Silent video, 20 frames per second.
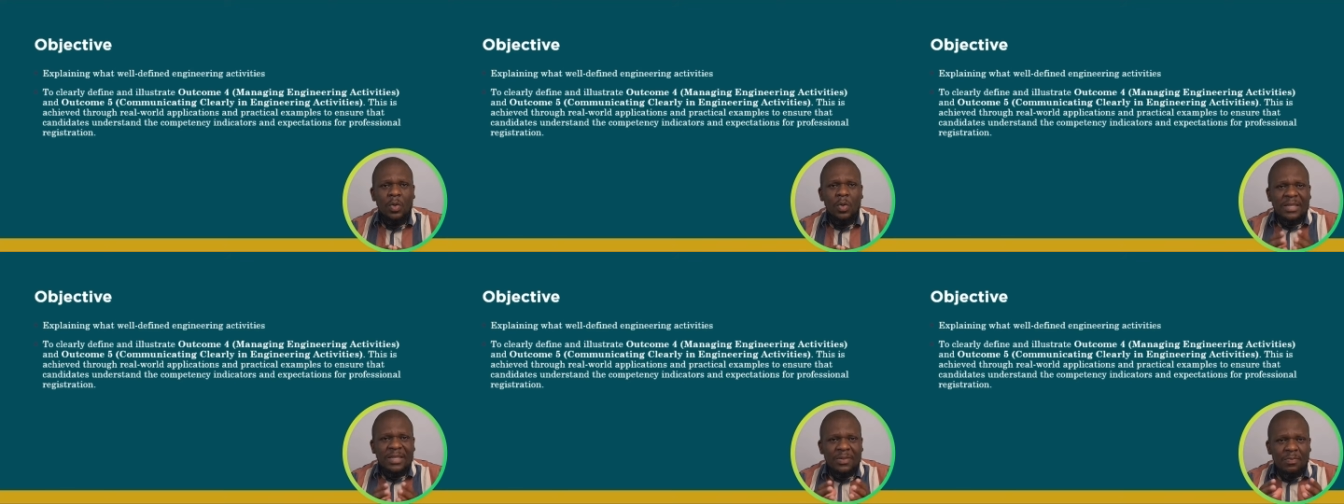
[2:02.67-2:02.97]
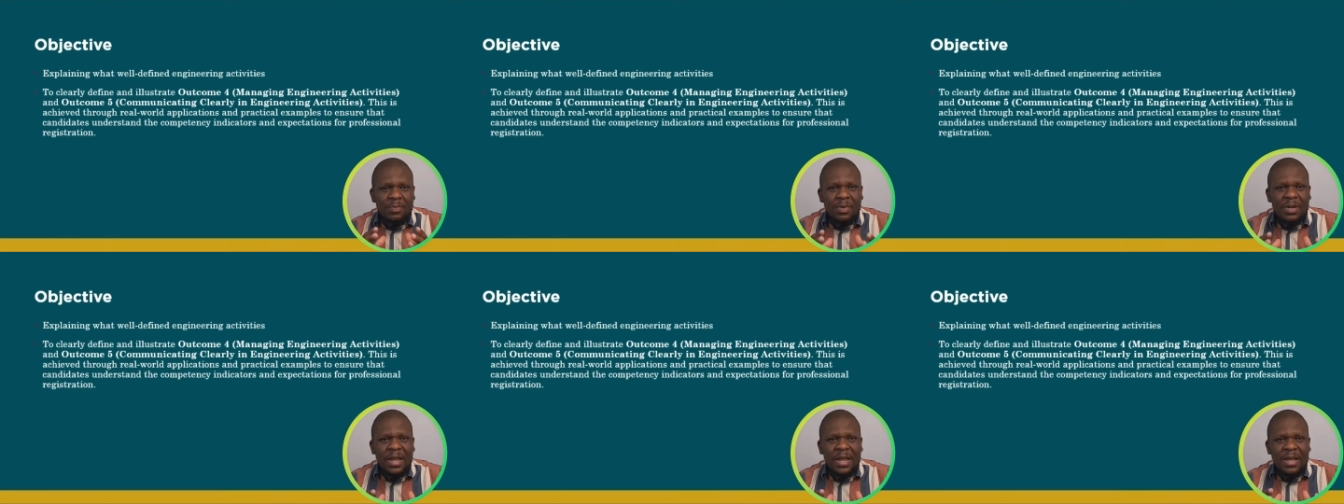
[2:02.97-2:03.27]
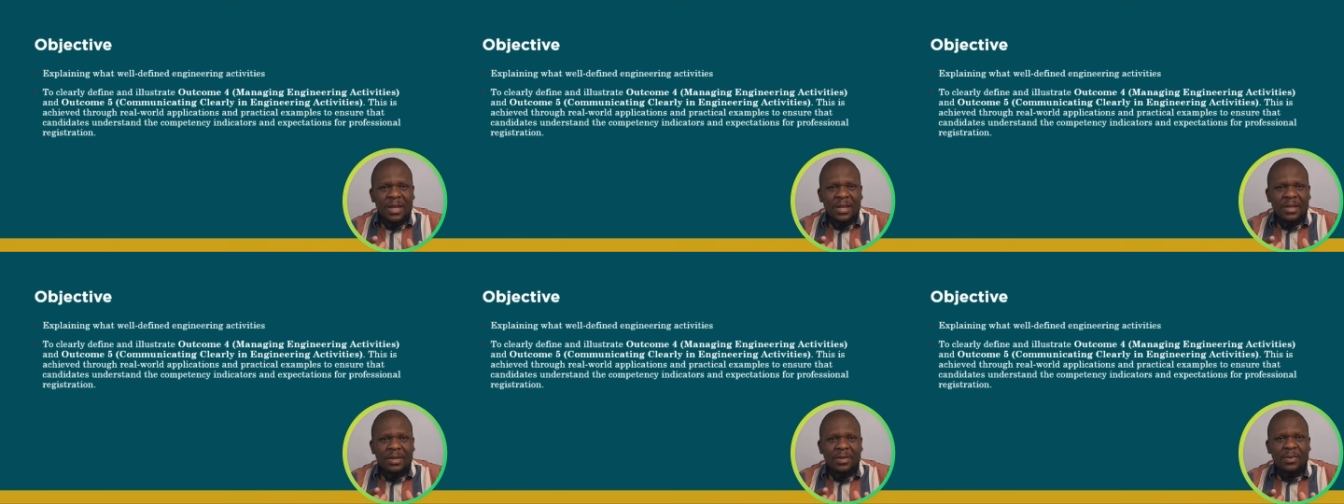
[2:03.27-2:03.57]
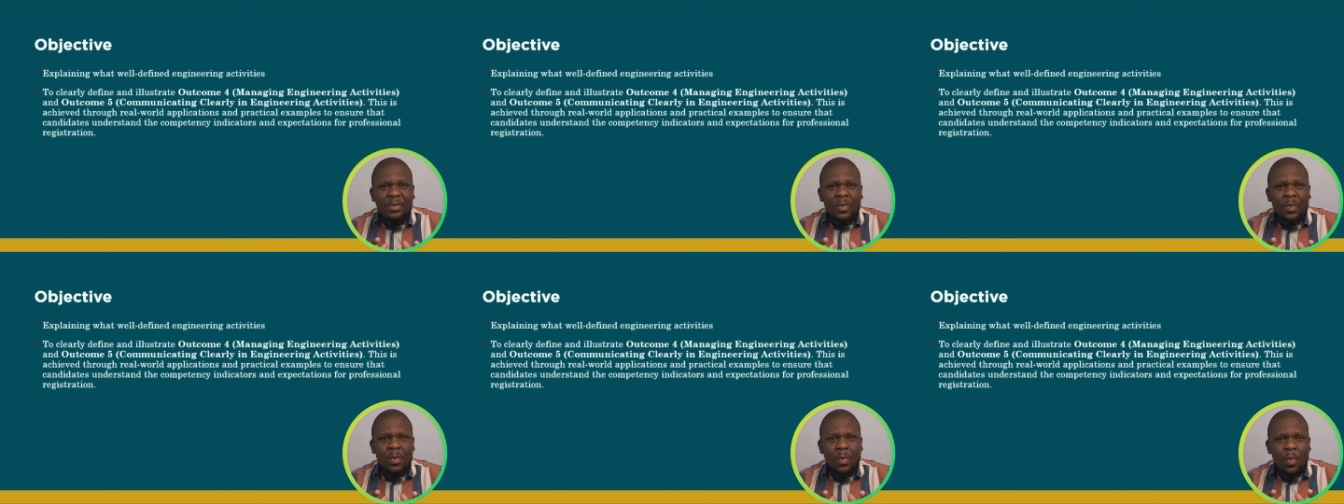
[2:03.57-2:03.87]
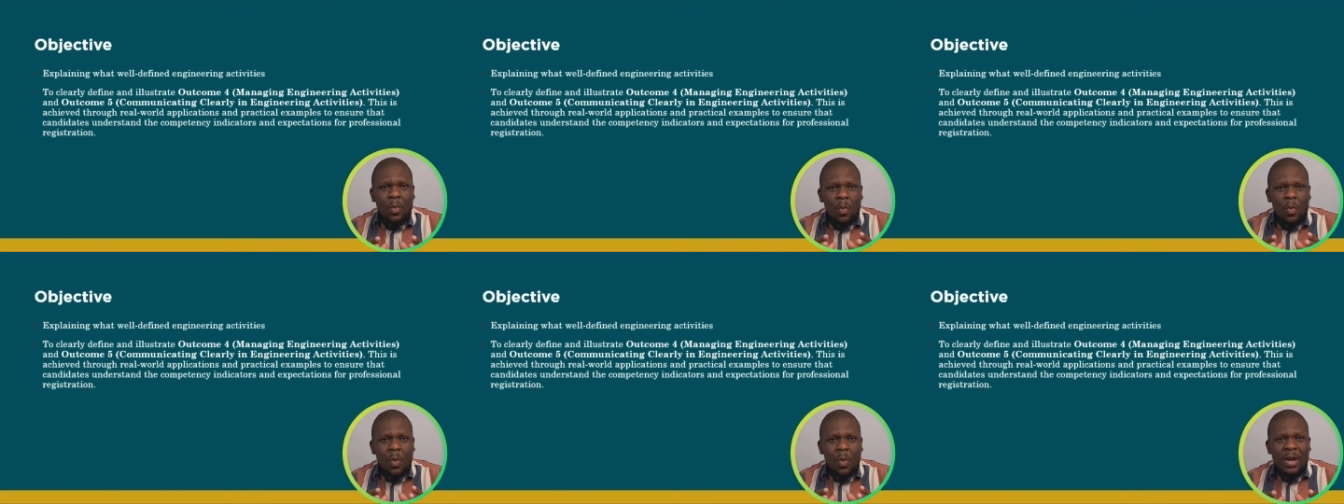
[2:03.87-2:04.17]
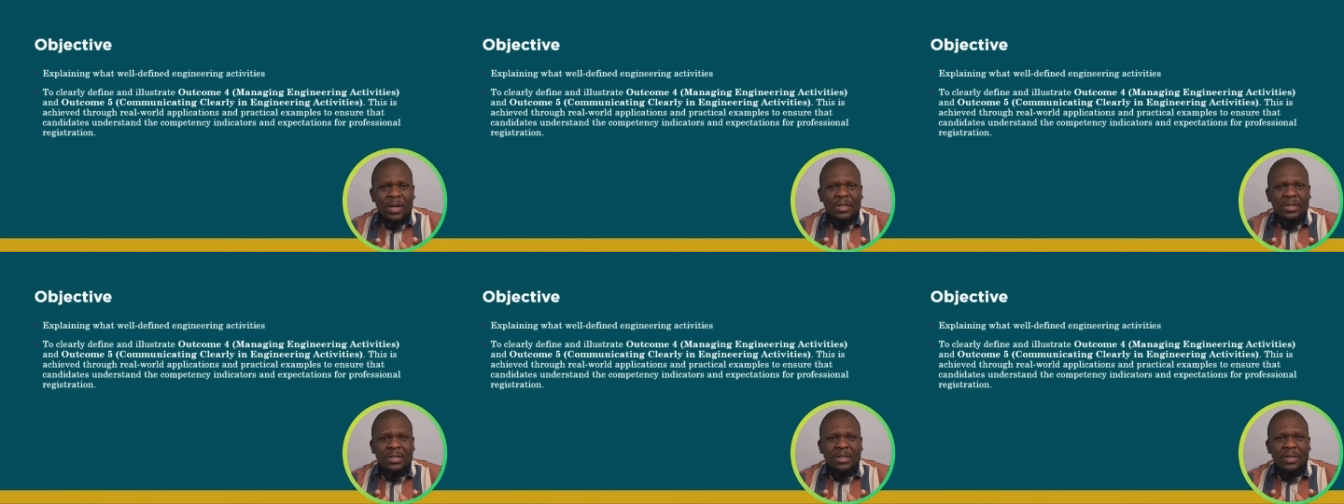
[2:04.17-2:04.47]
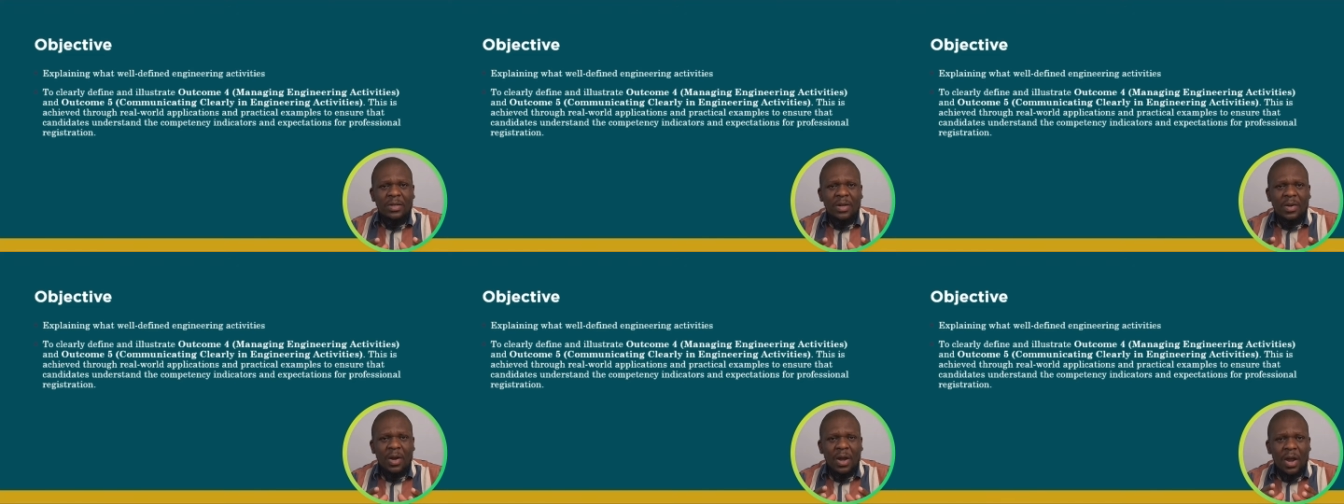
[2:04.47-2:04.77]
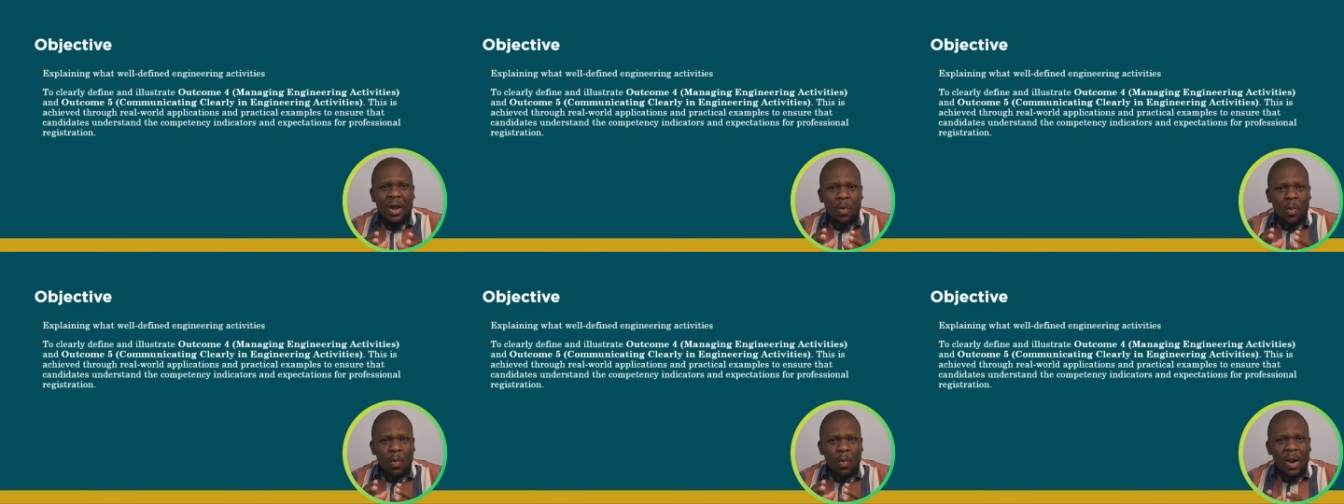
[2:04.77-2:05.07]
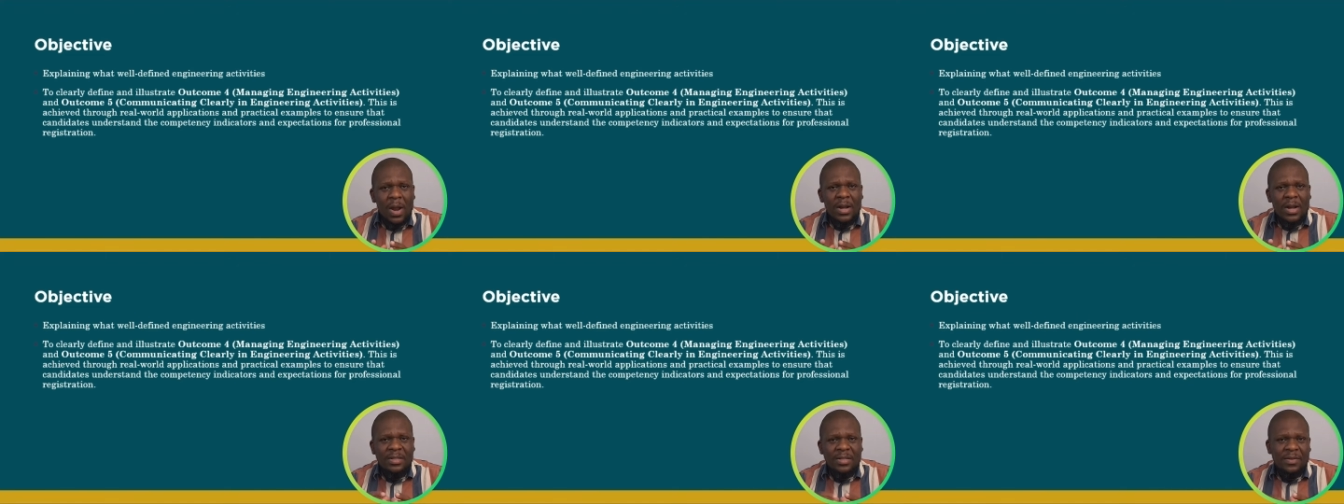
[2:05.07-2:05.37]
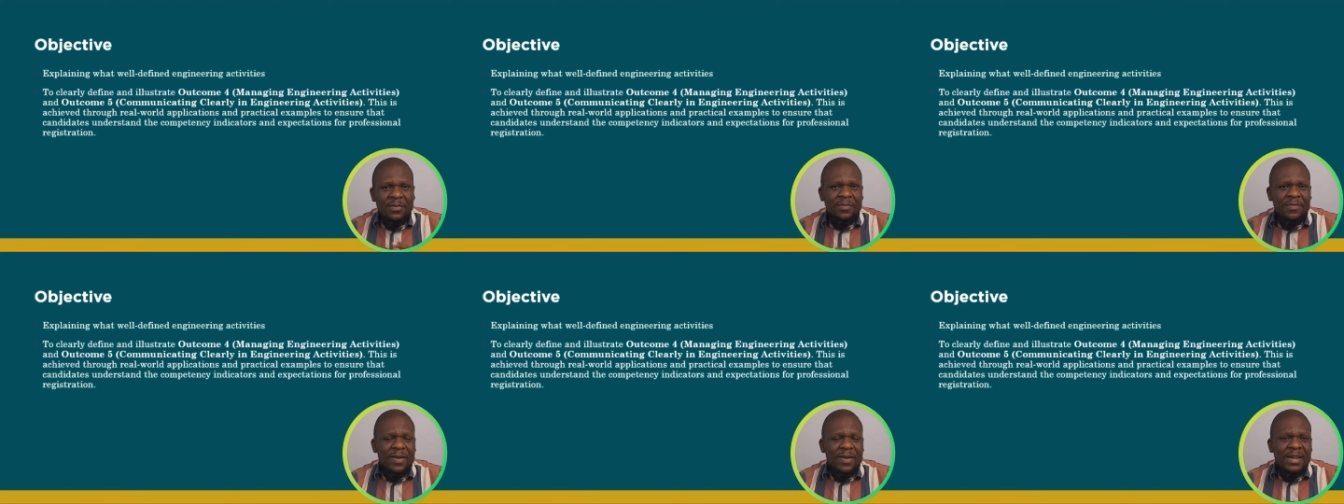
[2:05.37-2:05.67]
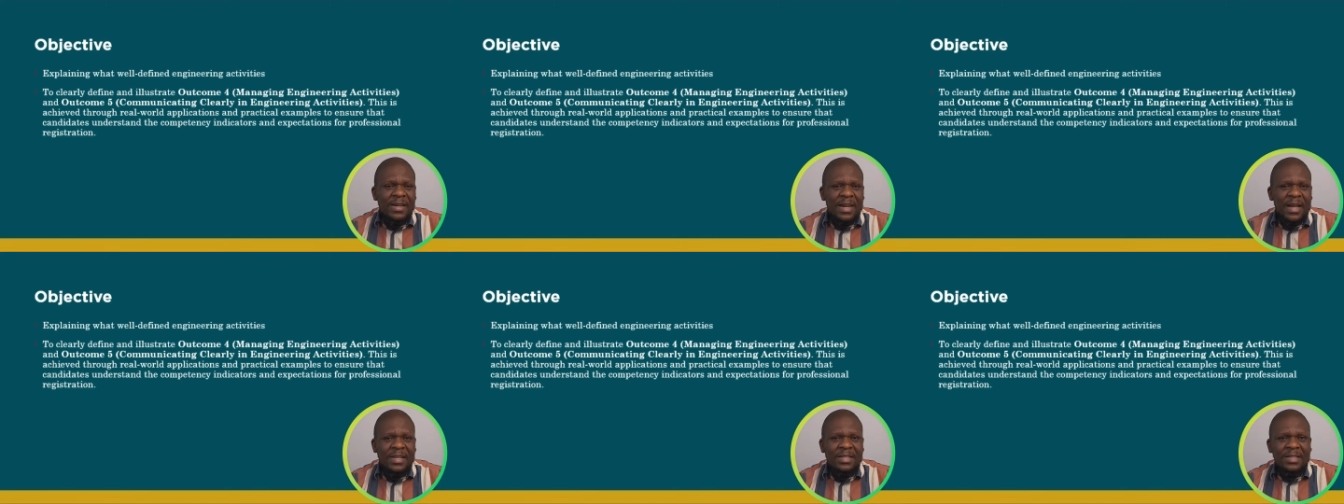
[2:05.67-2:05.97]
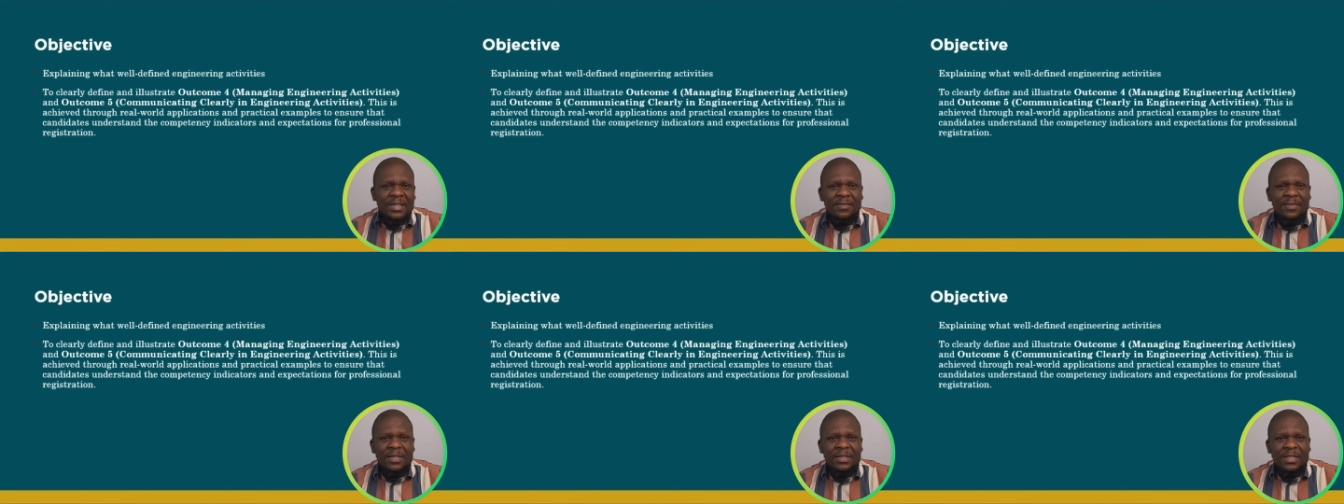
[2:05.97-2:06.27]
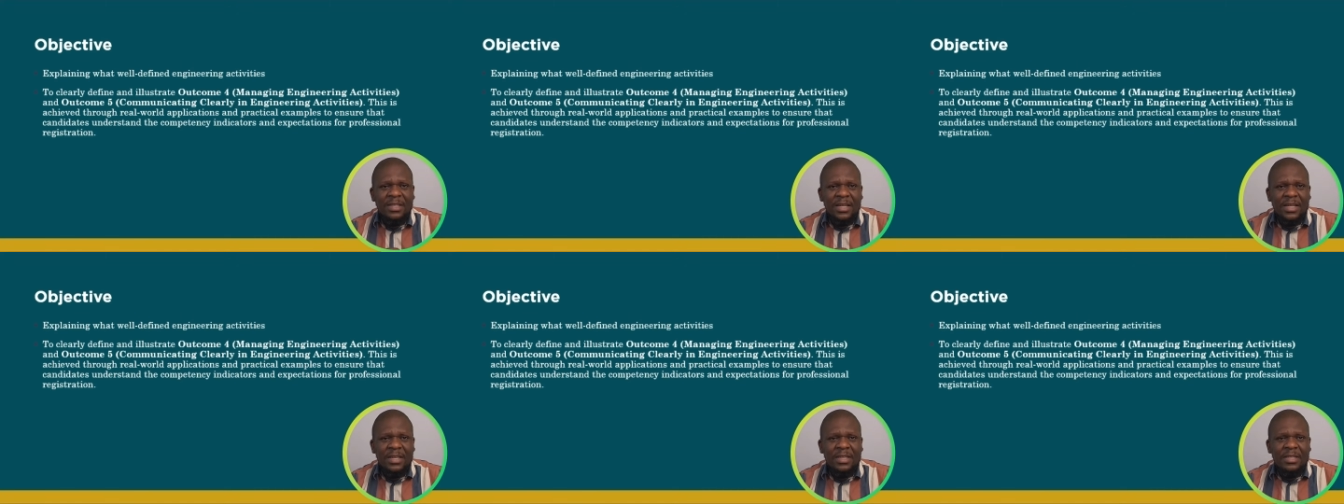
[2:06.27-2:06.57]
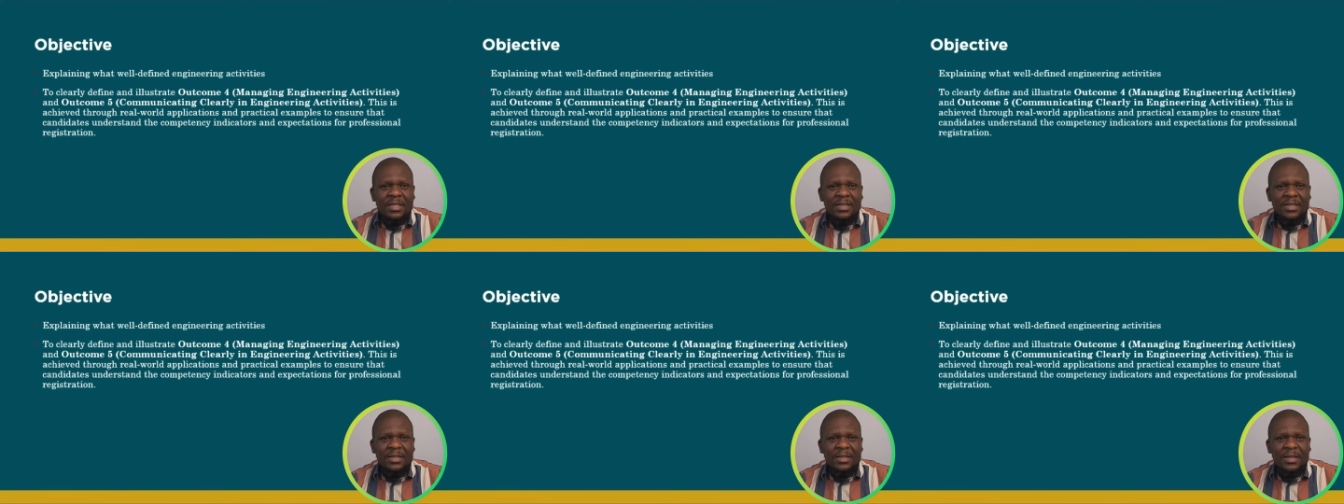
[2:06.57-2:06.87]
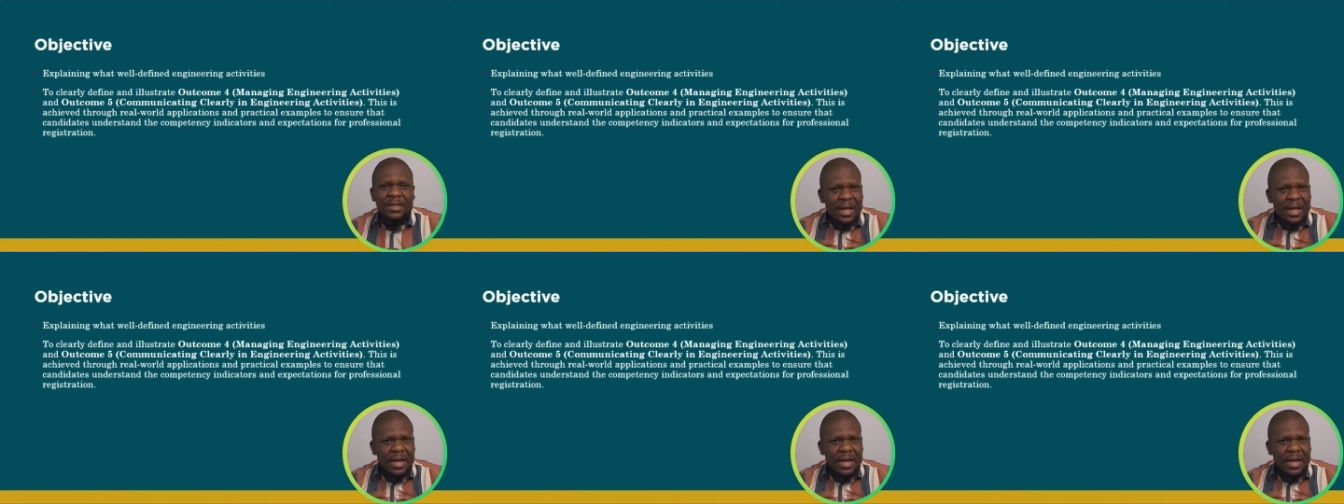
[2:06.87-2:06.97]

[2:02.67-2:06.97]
explain what a well-defined activity is.